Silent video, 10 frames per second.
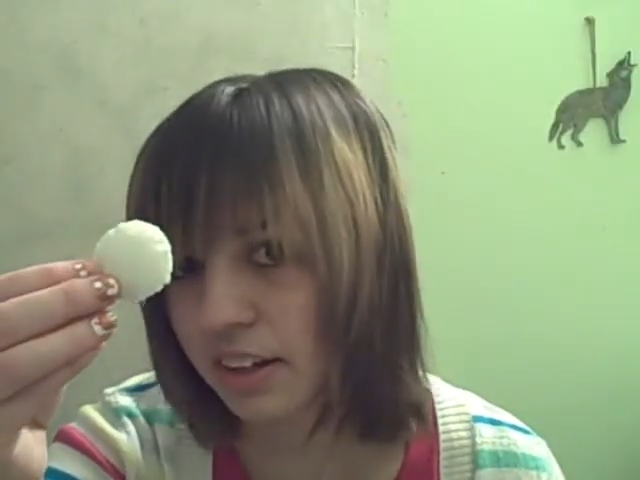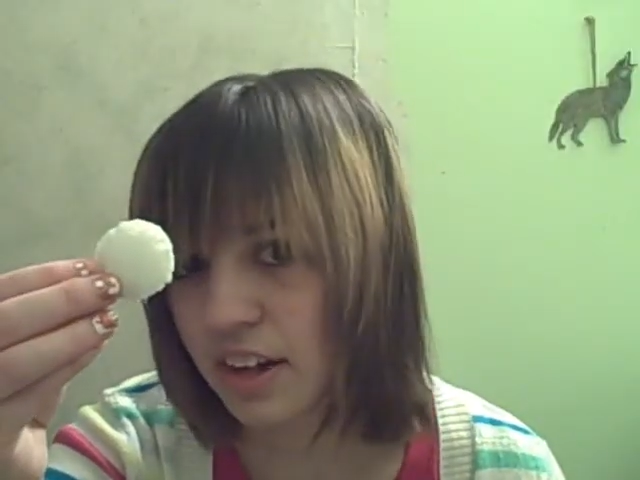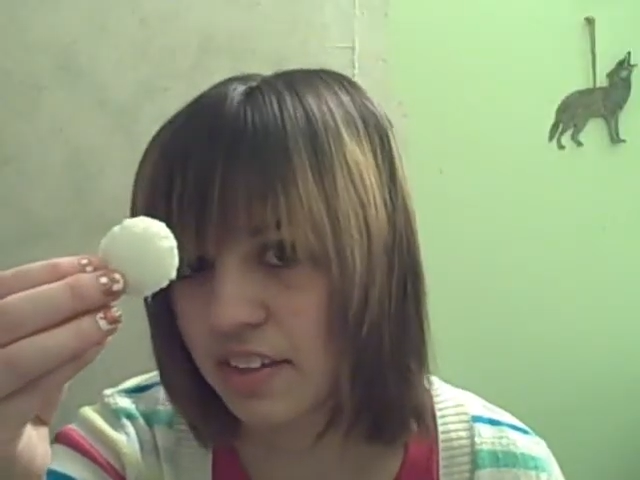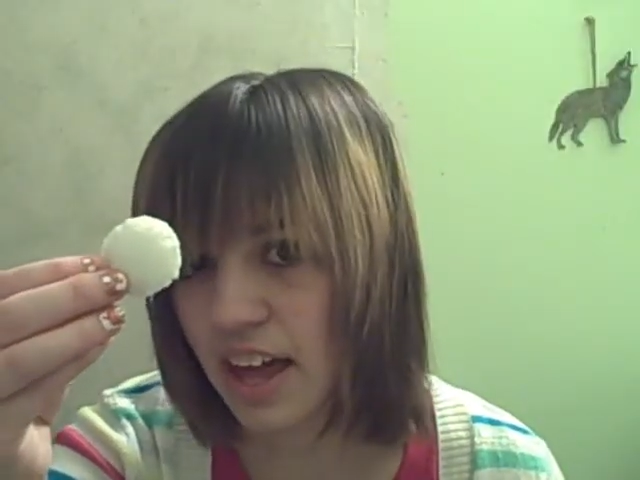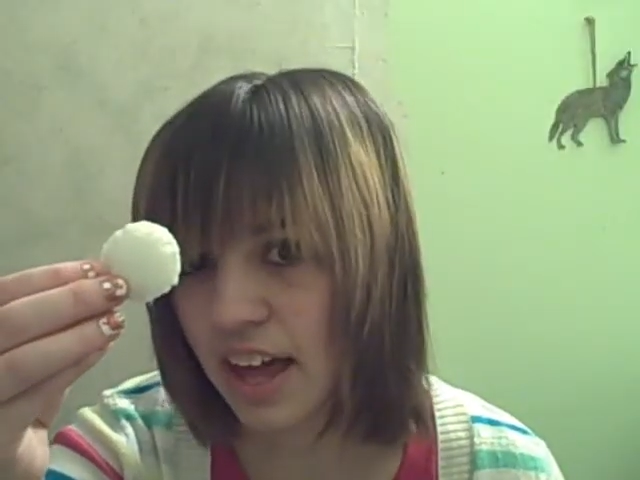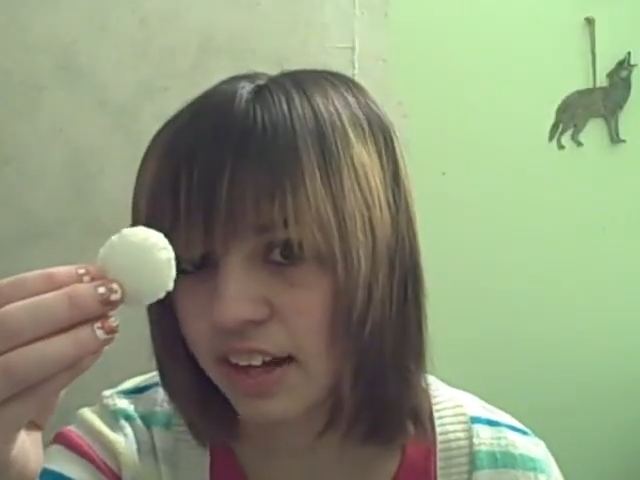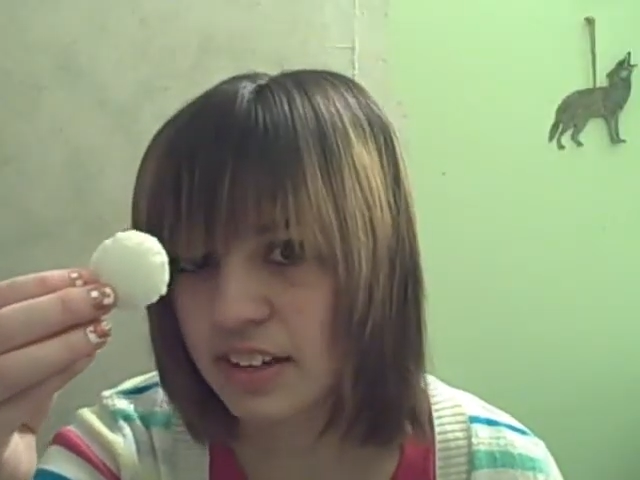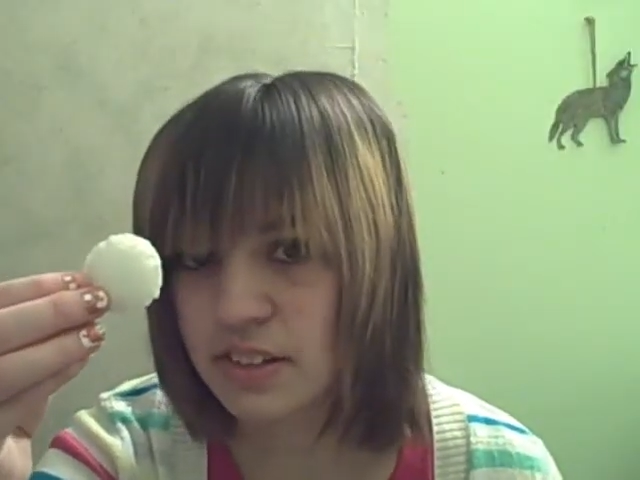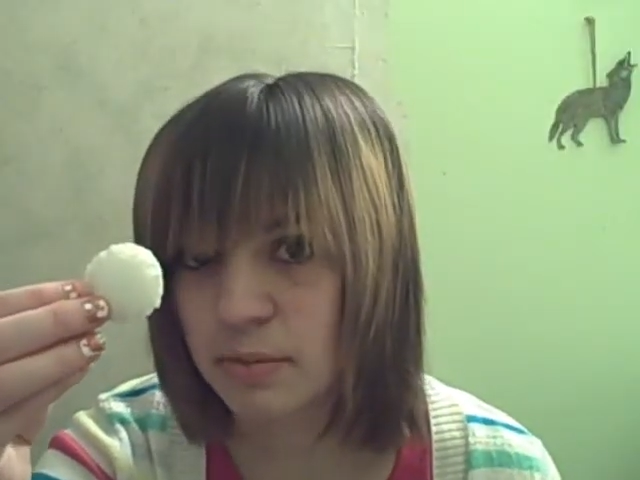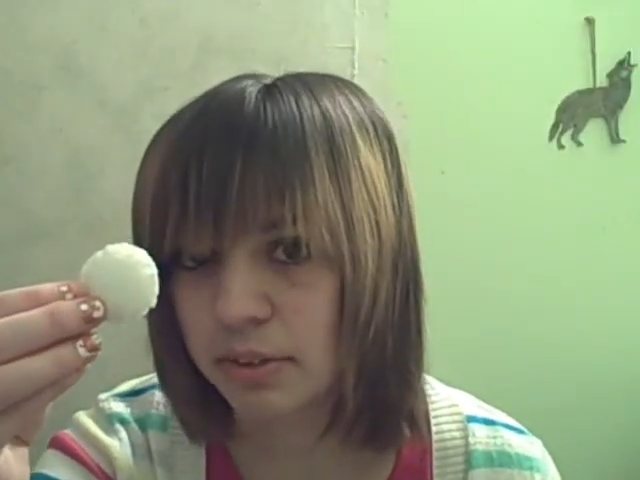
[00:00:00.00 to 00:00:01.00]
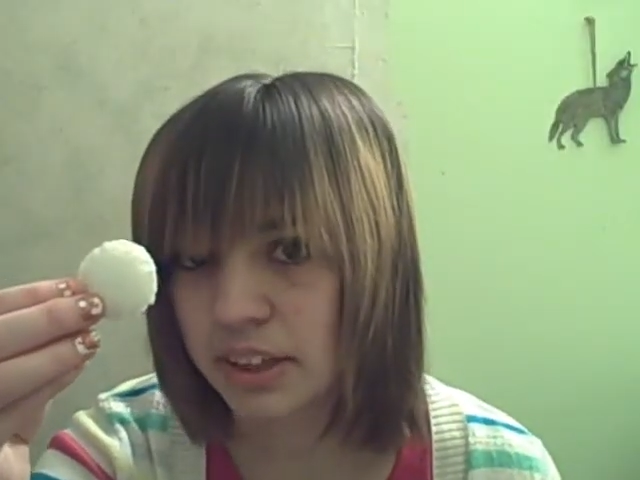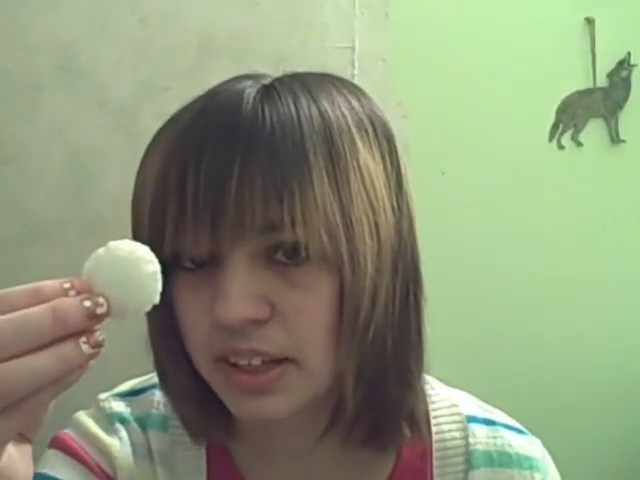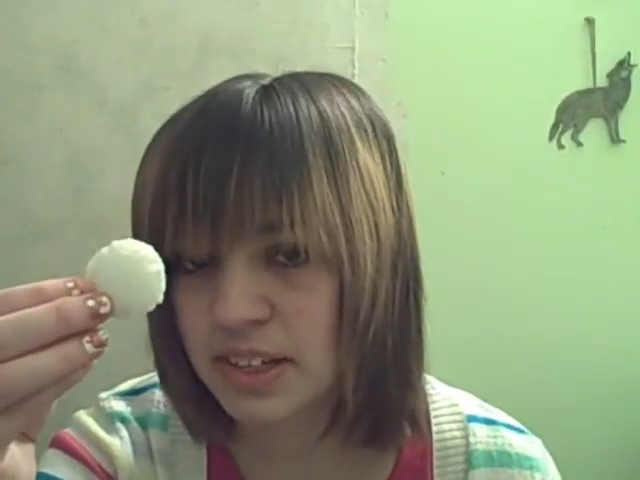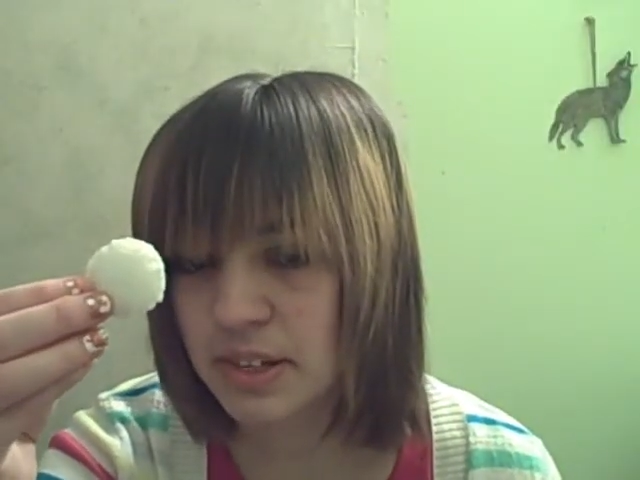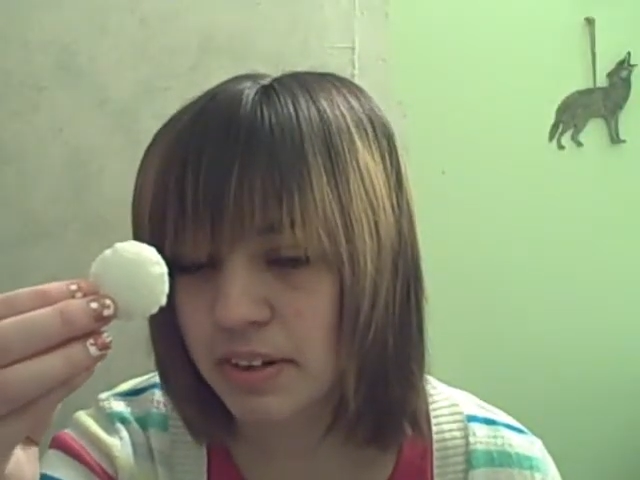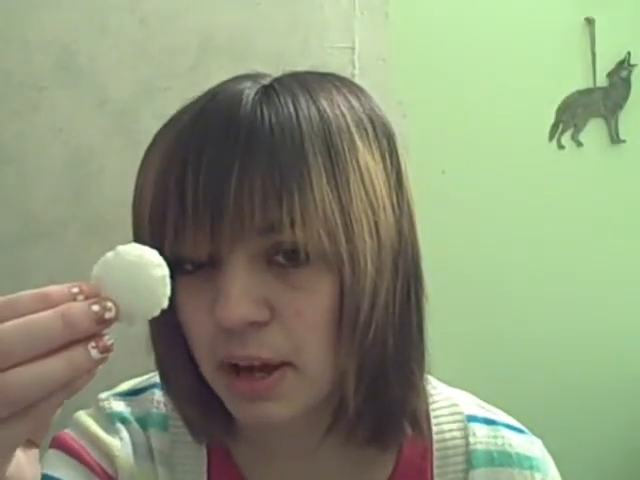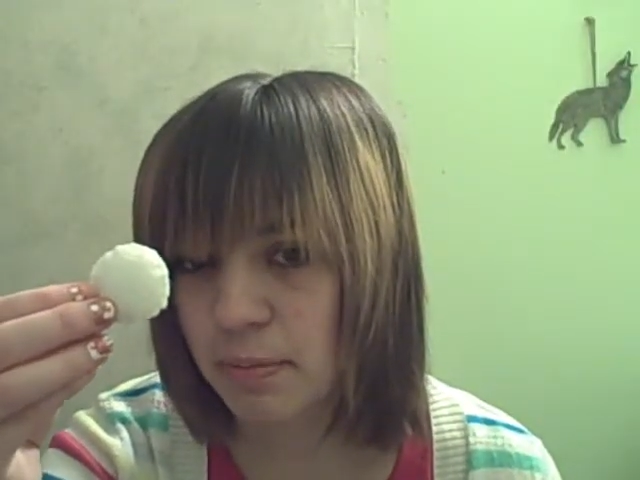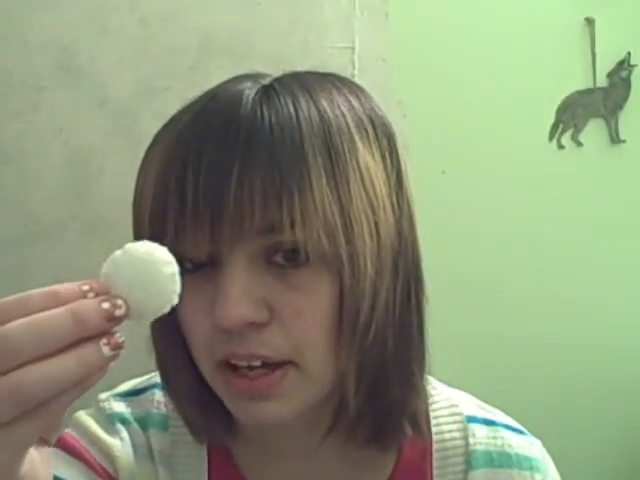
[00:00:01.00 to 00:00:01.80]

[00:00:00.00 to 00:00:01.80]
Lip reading: Now the head is completely sewn up,